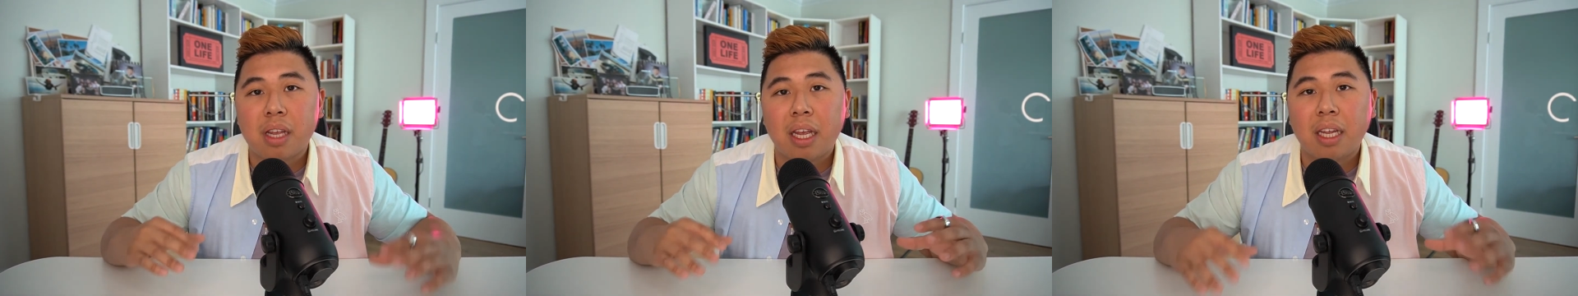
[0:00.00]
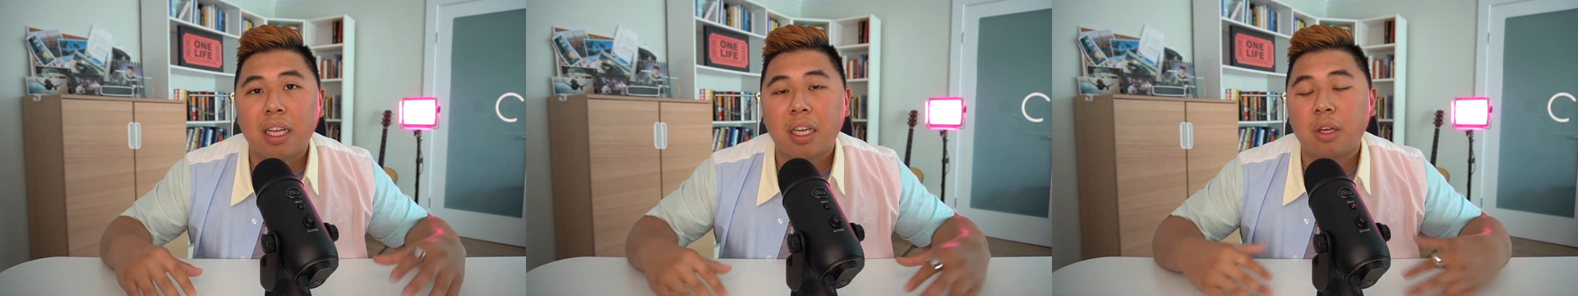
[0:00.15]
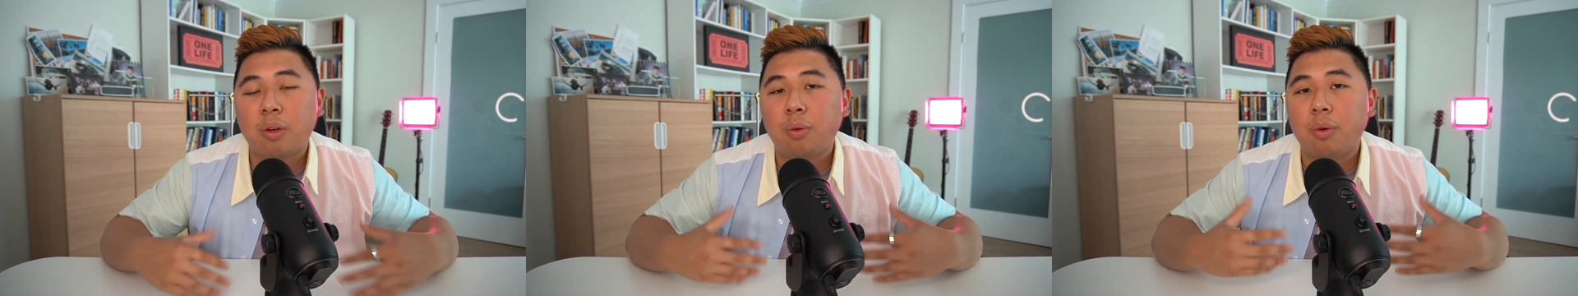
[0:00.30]
it
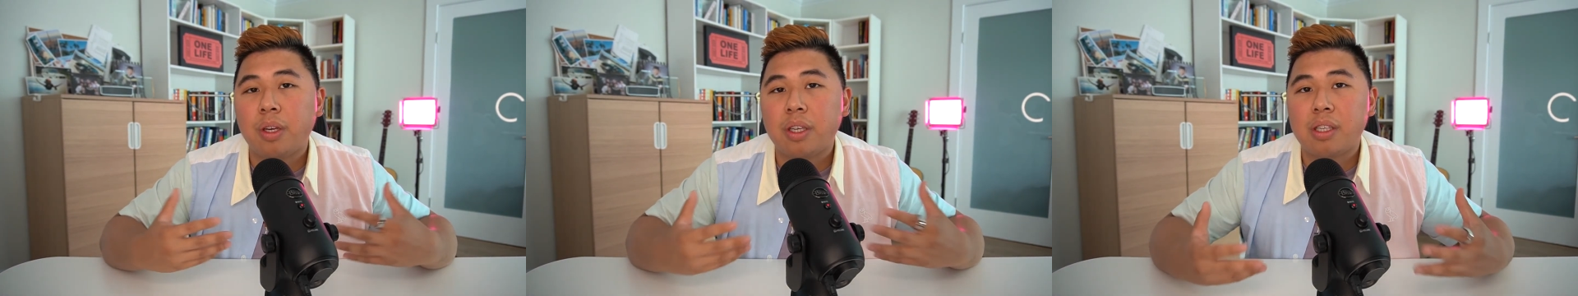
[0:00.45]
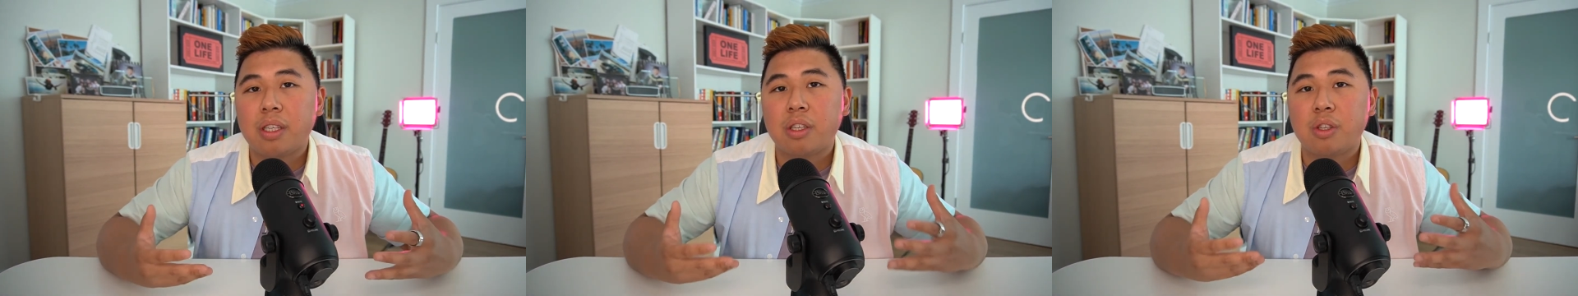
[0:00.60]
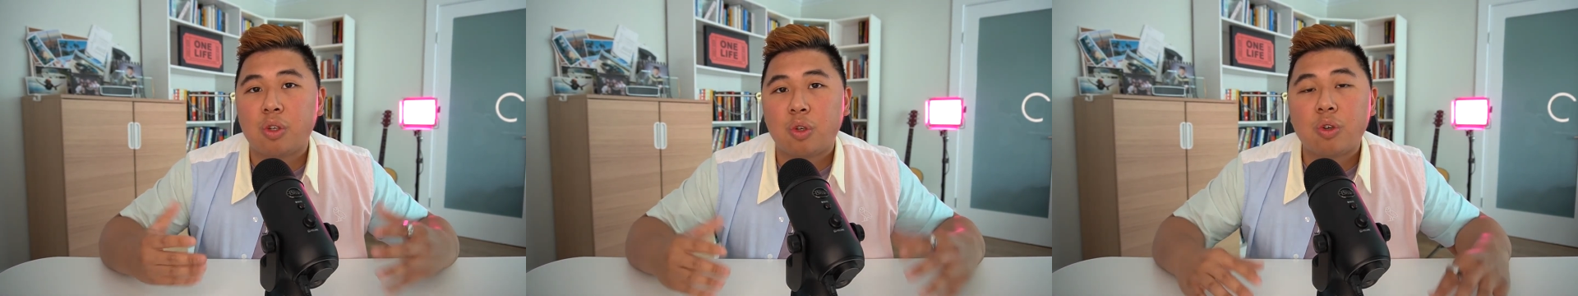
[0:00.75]

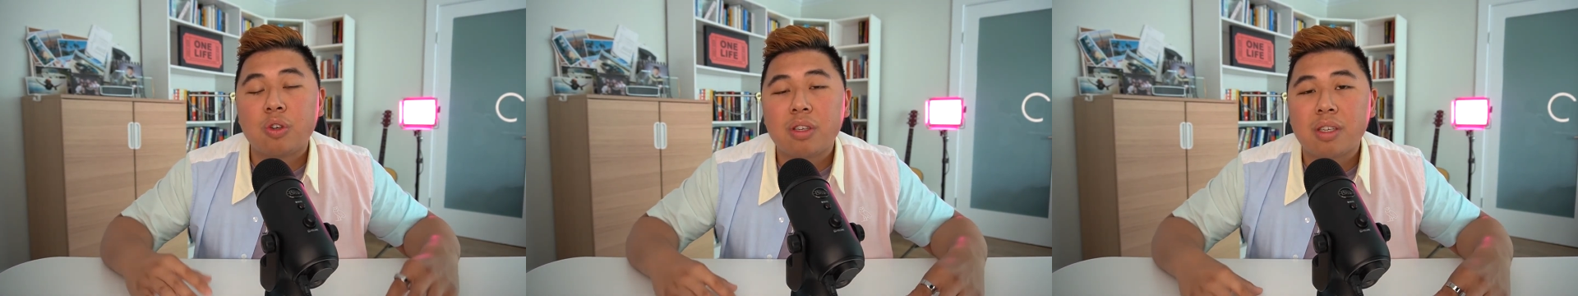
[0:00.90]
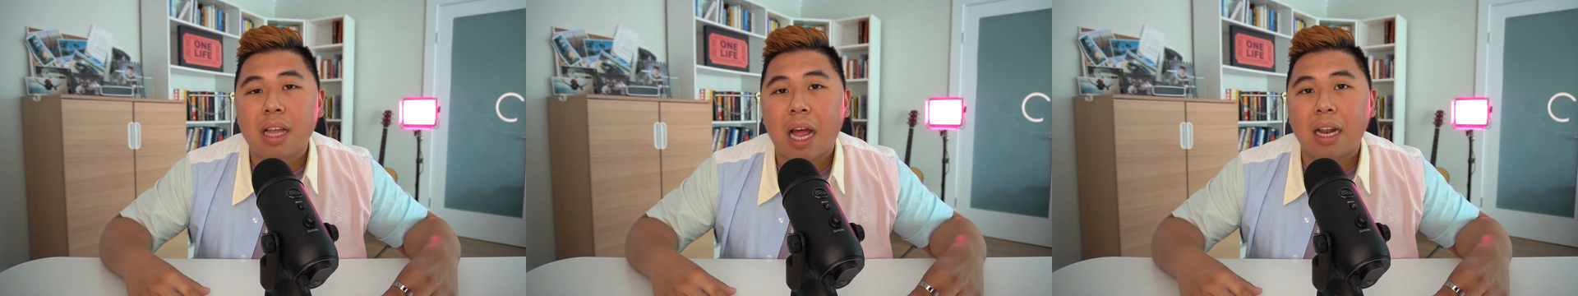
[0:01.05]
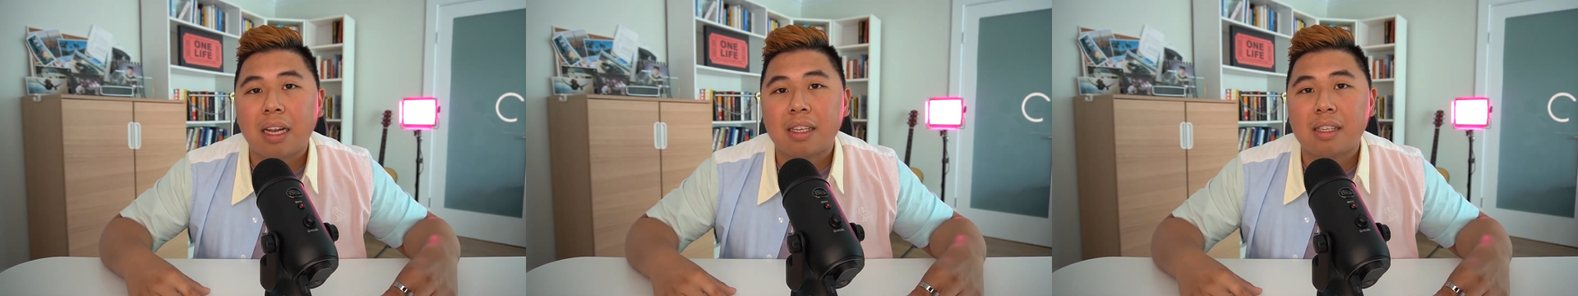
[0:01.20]
increases your
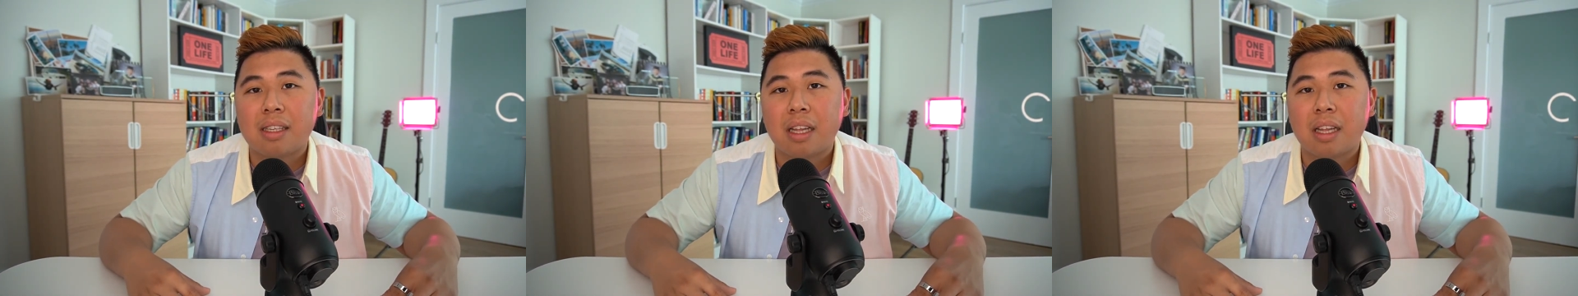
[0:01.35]
status